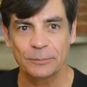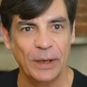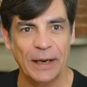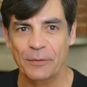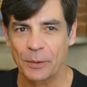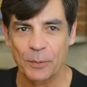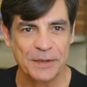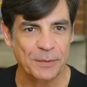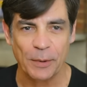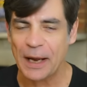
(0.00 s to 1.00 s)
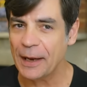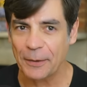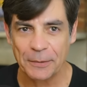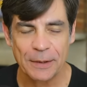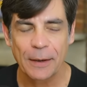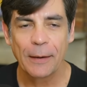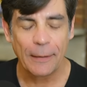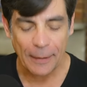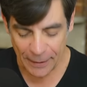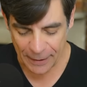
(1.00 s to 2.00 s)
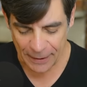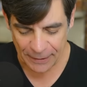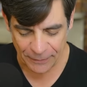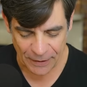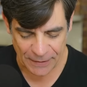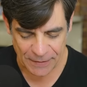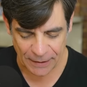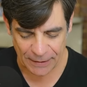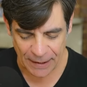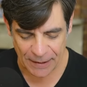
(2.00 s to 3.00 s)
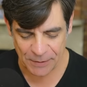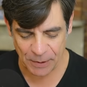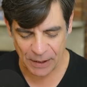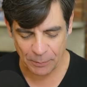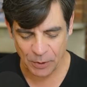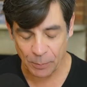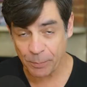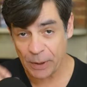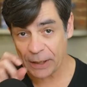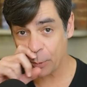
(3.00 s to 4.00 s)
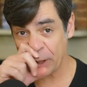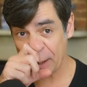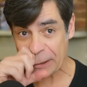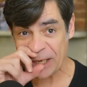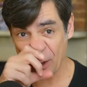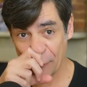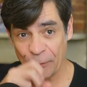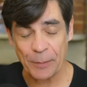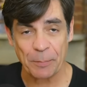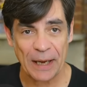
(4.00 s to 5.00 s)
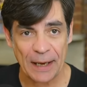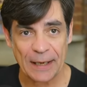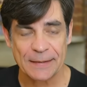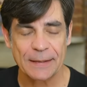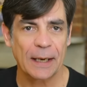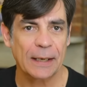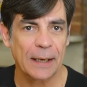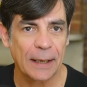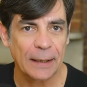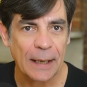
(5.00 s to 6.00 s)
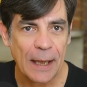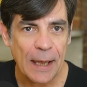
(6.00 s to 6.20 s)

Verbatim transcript: whatever was around uh, and things like that, has become ubiquitous over the past decade.